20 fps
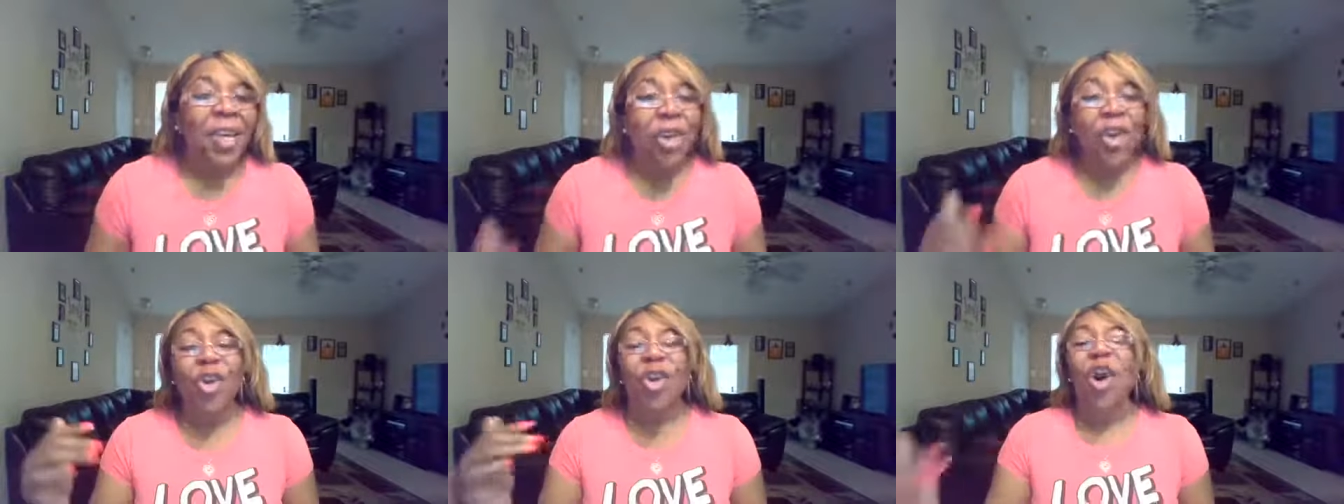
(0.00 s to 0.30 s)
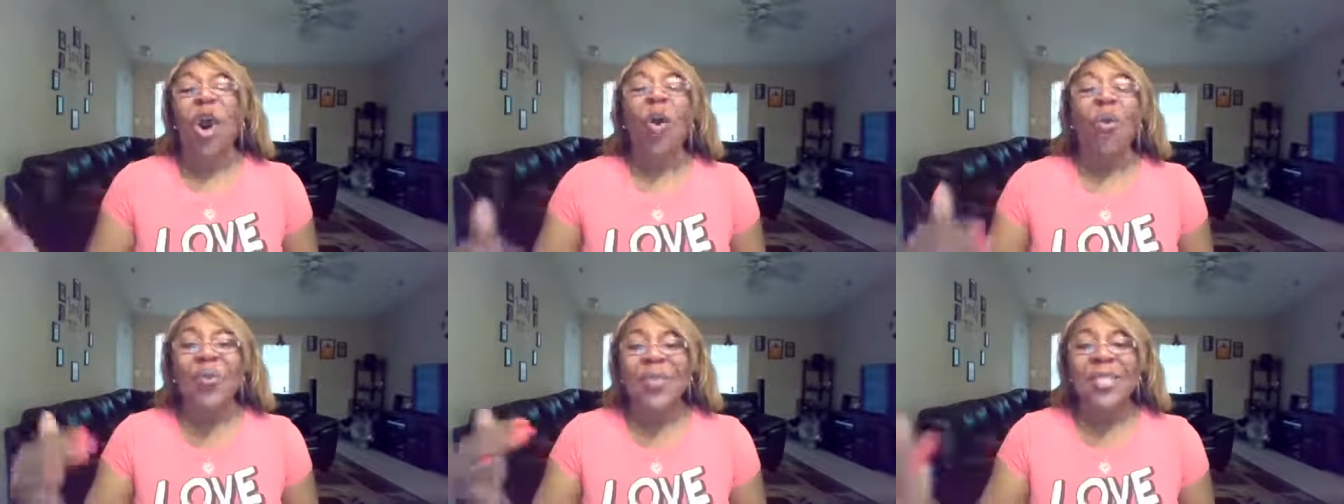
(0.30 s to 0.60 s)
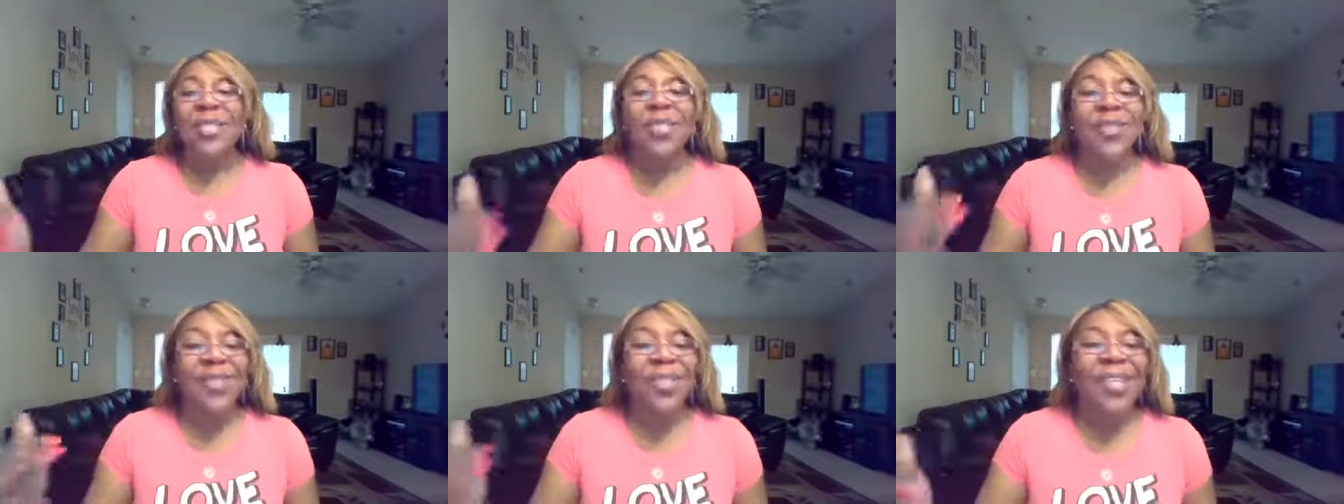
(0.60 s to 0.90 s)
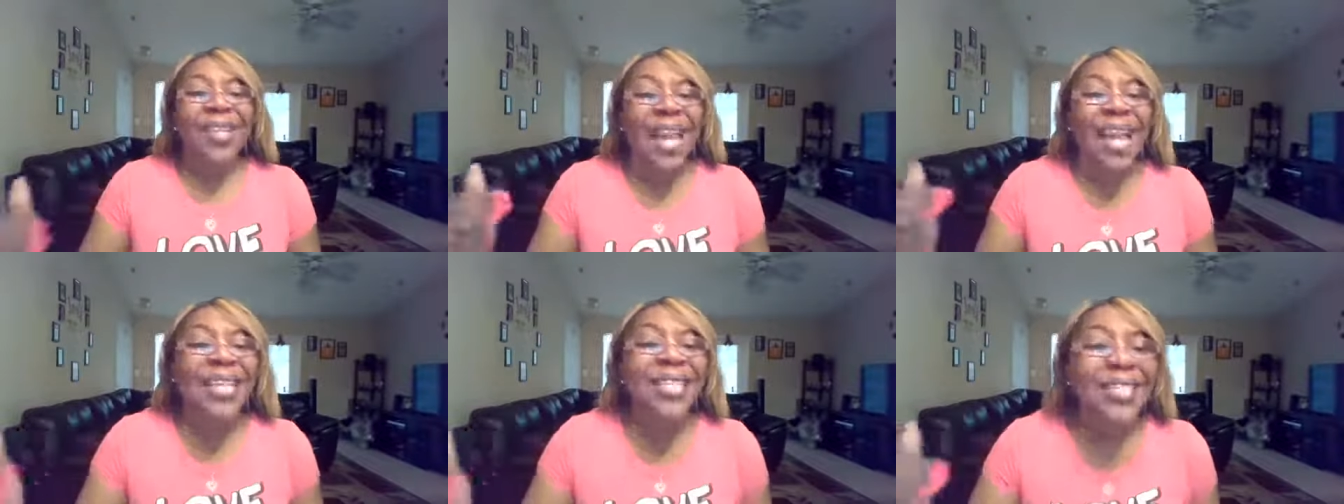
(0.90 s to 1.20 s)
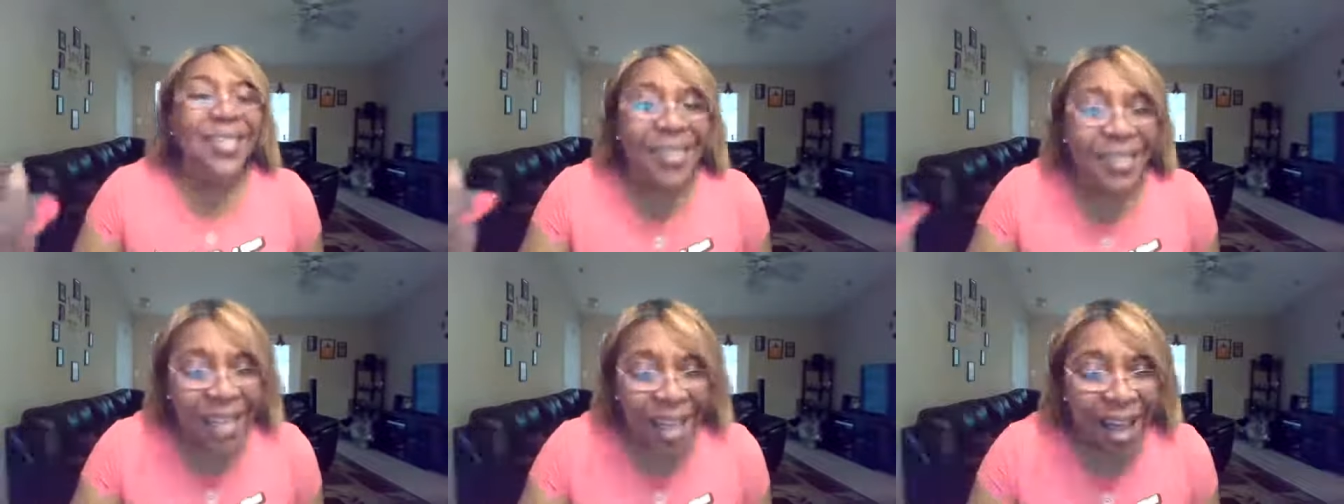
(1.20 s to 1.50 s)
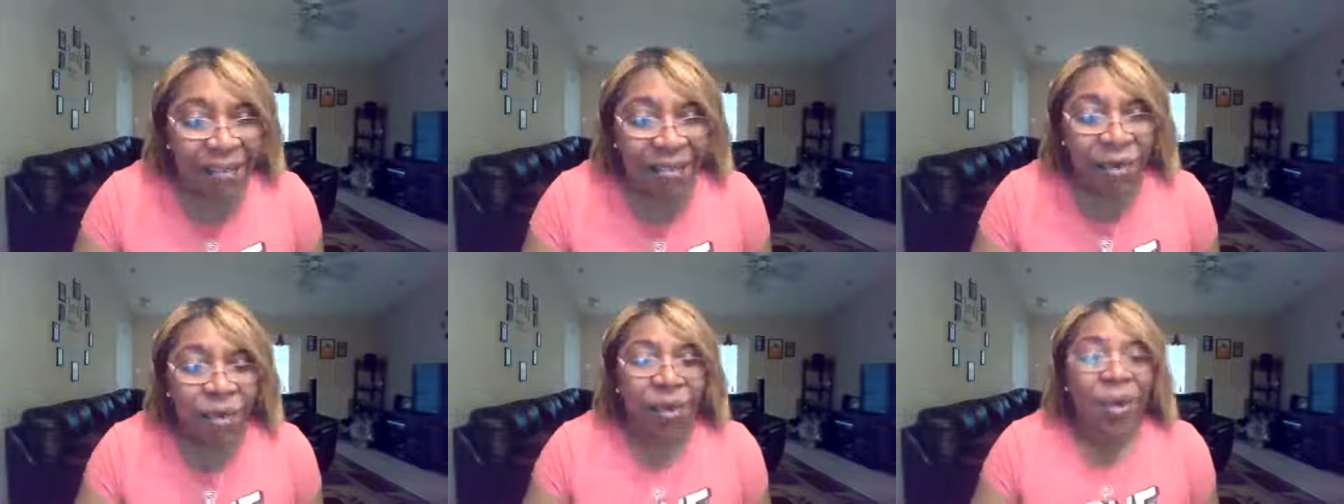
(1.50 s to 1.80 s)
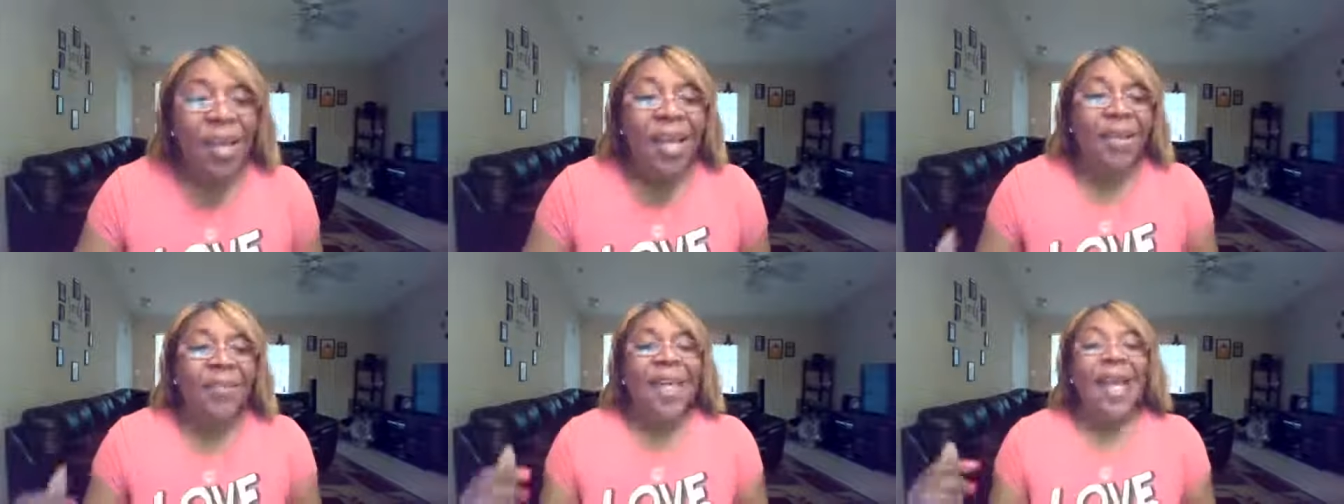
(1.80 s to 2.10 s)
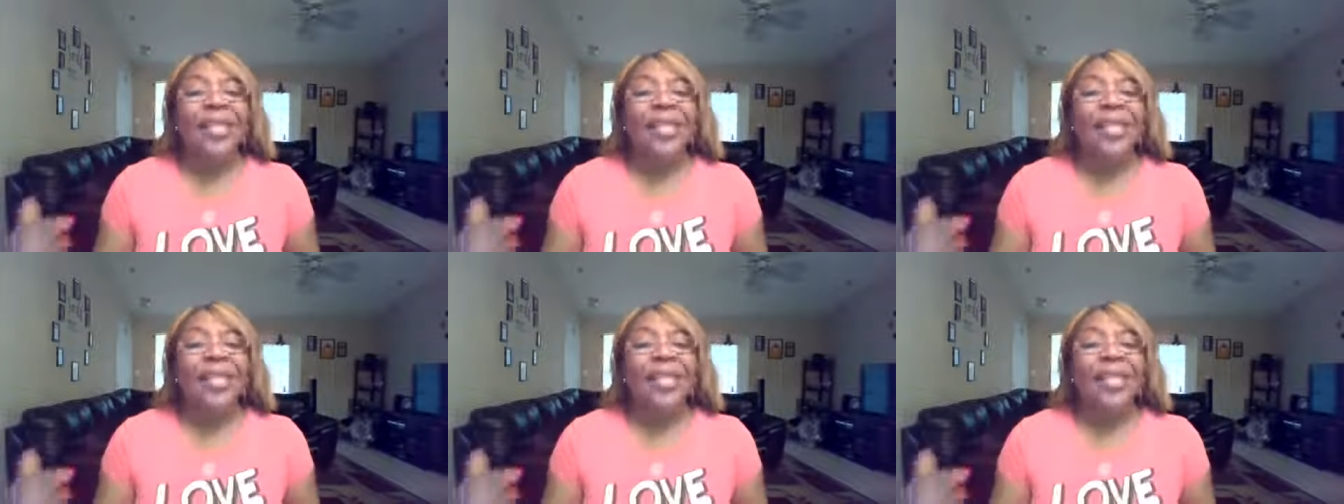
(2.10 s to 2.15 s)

You're going to the next level.